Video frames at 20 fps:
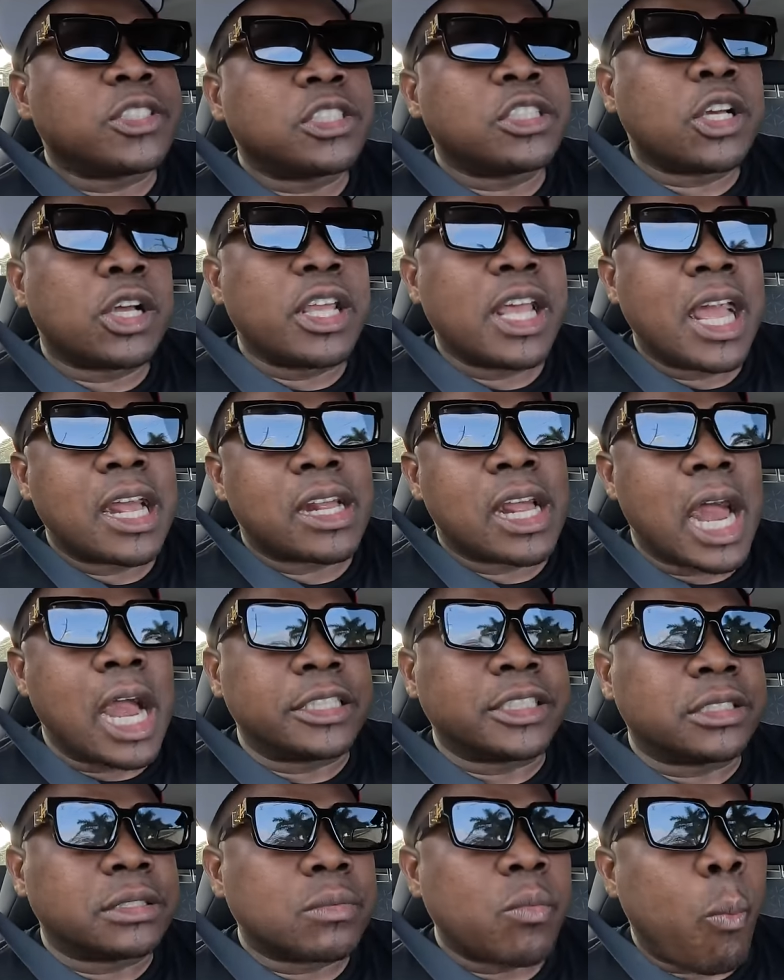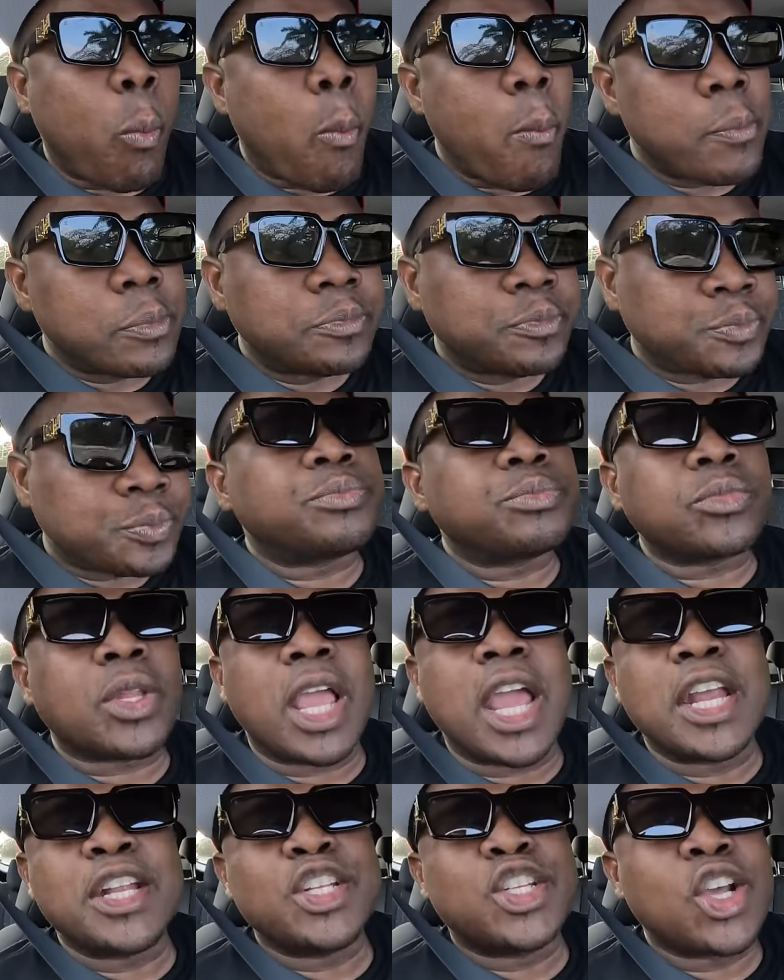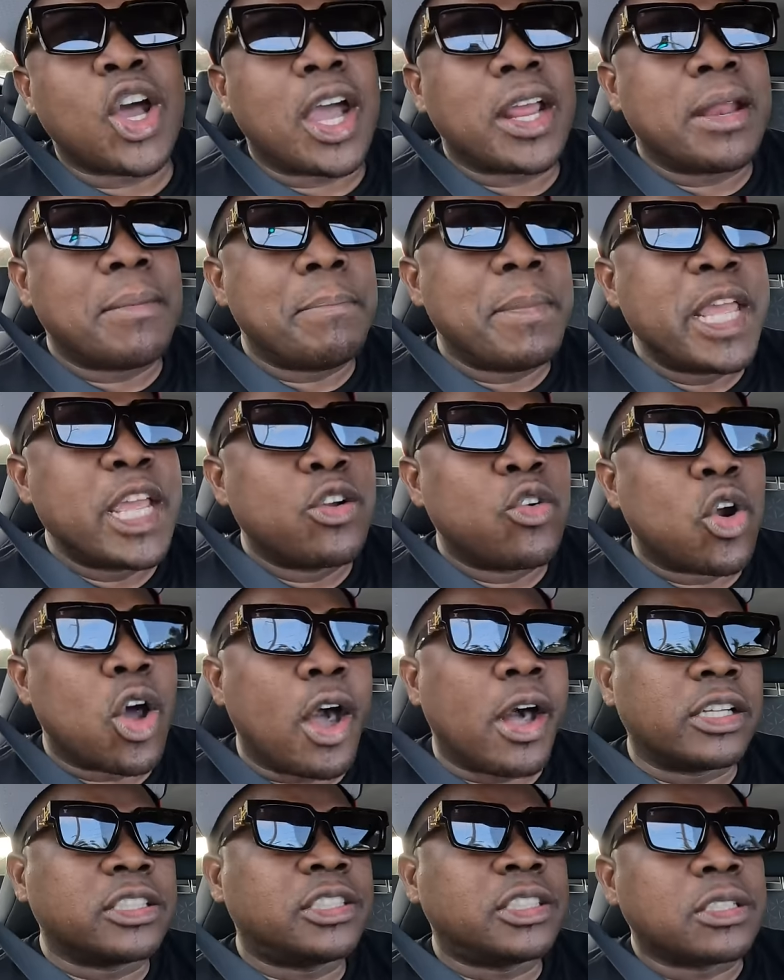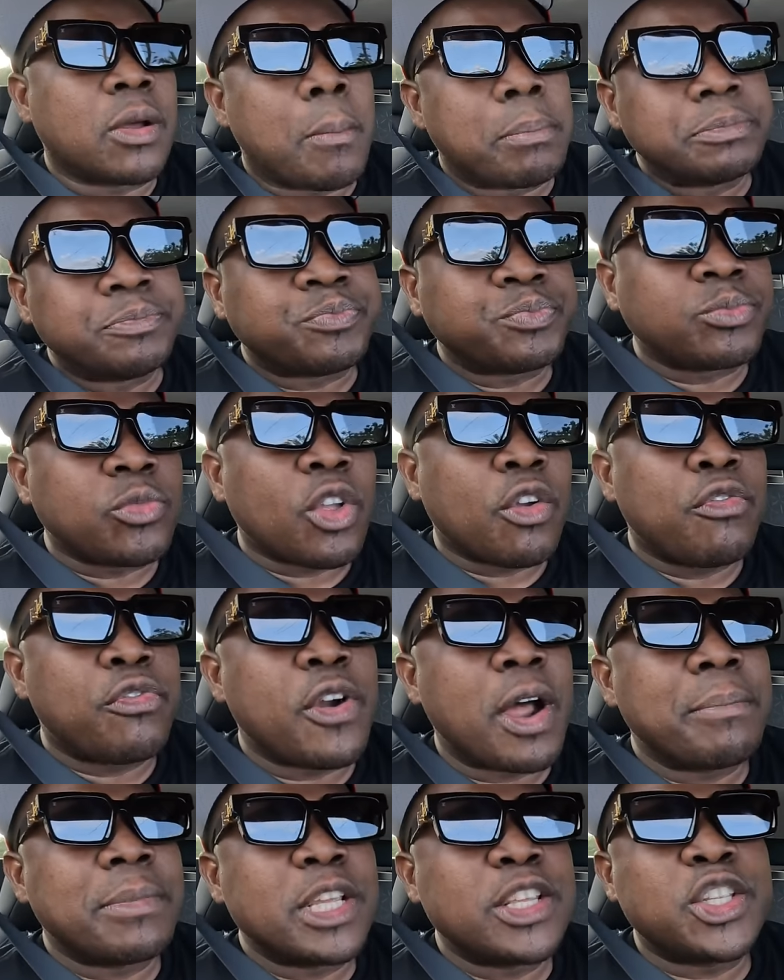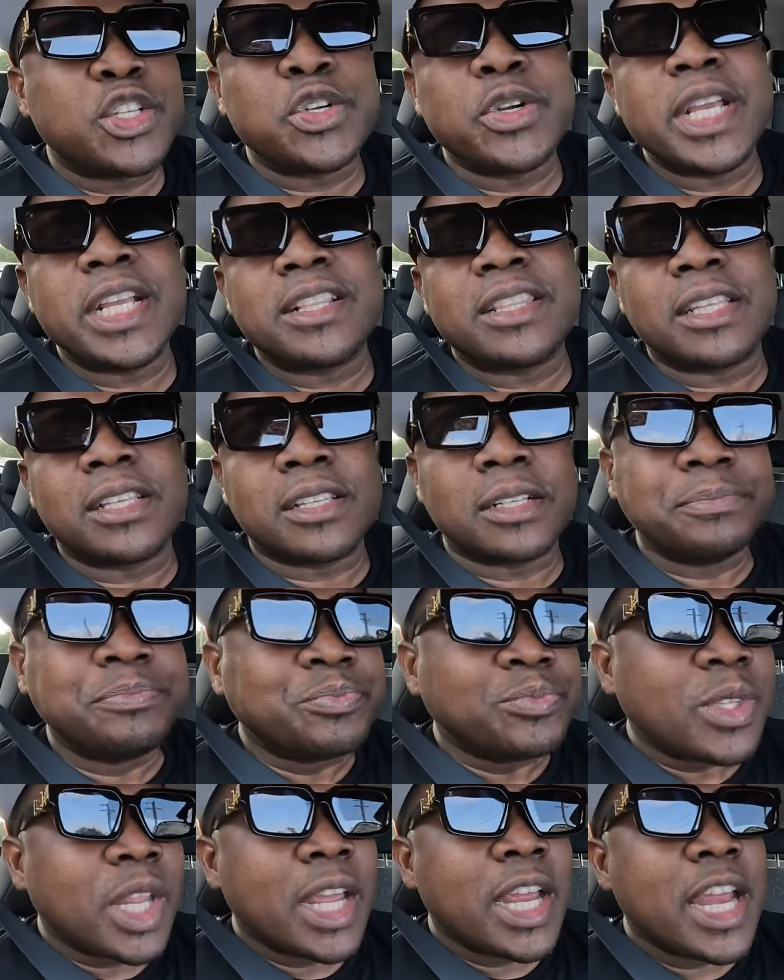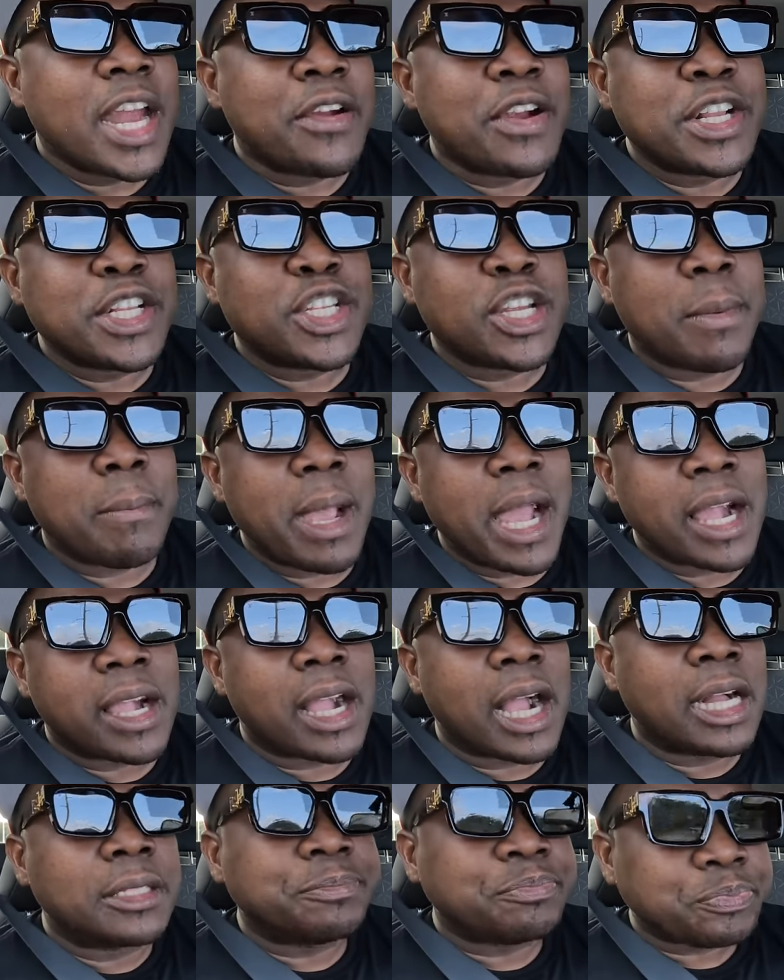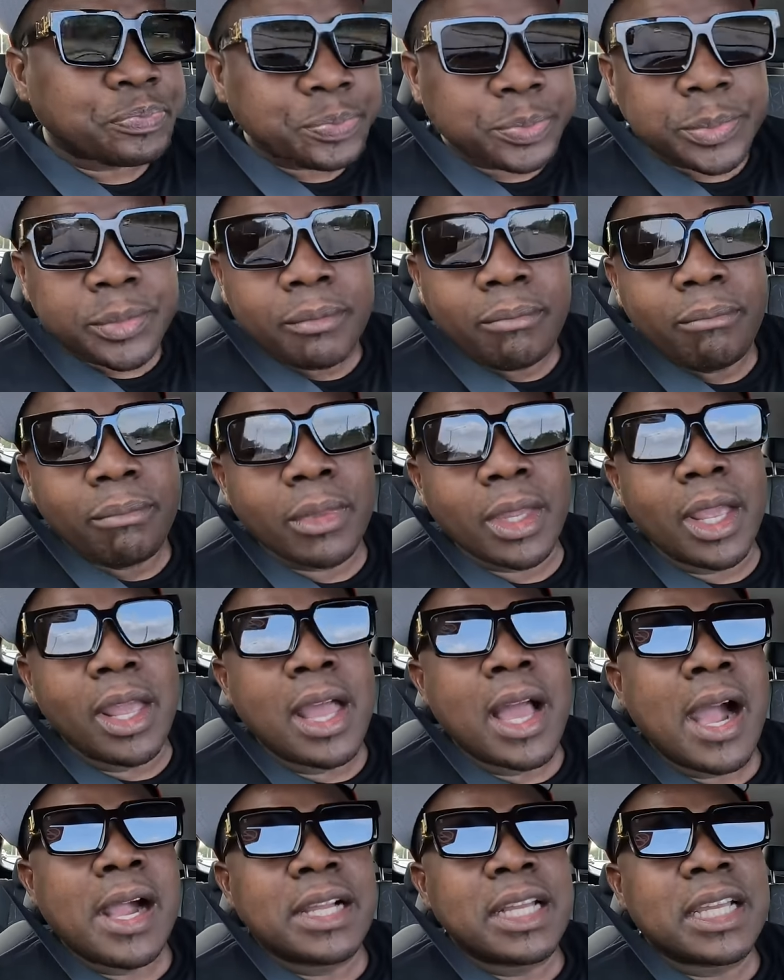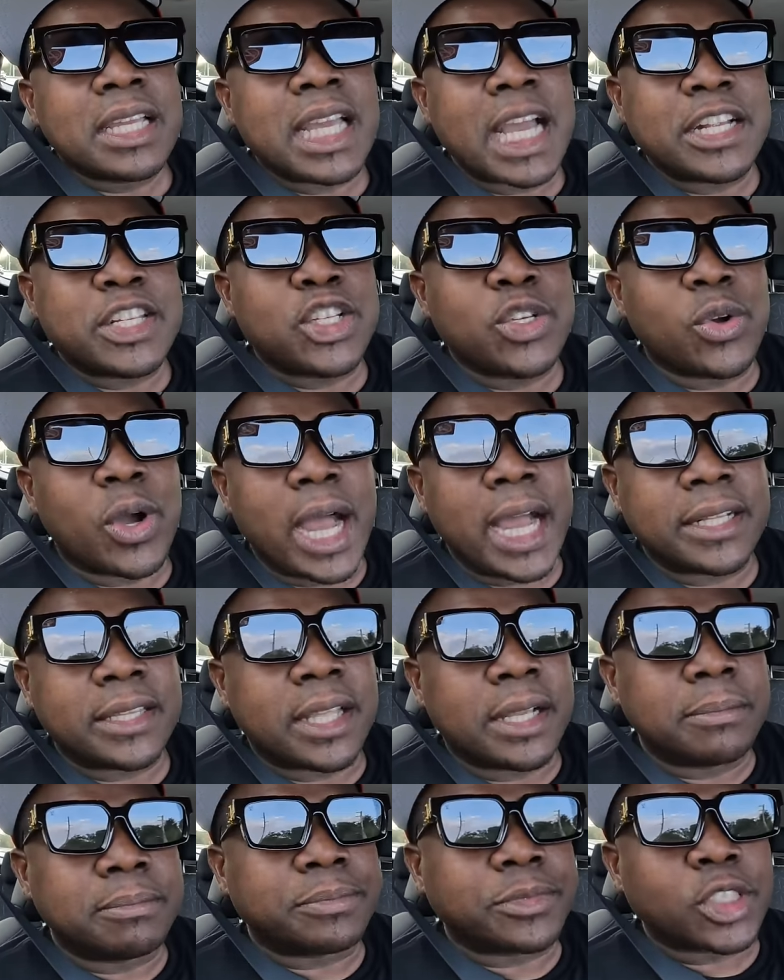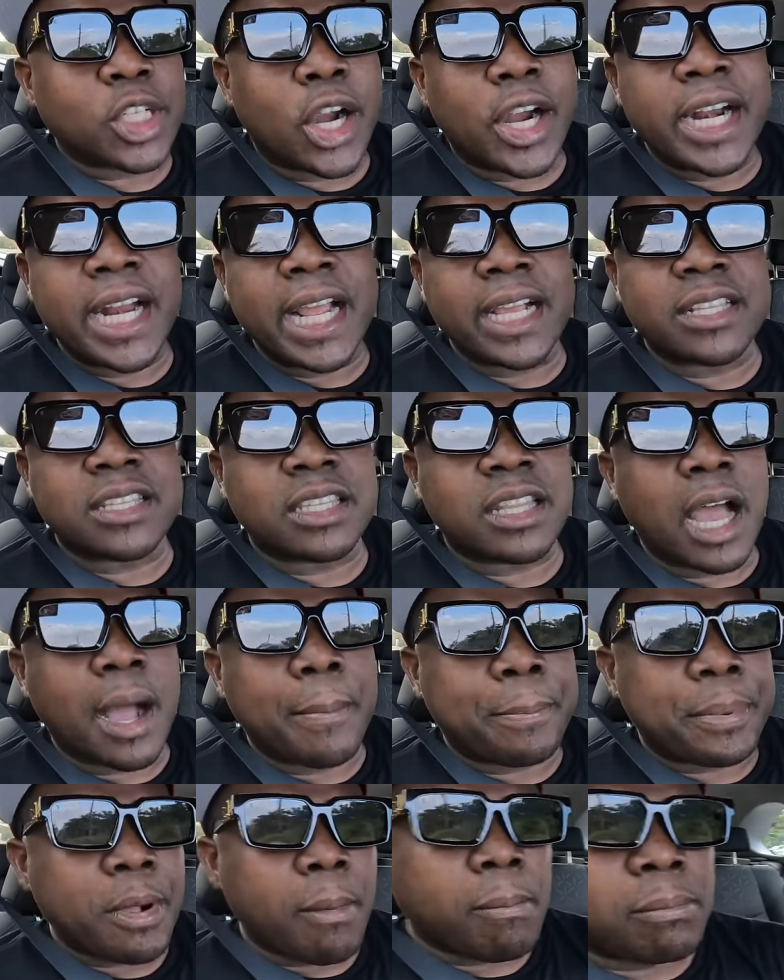So yeah, guys, enjoy the B-rolls from the streets here in Jamaica. Catch you at our next stop.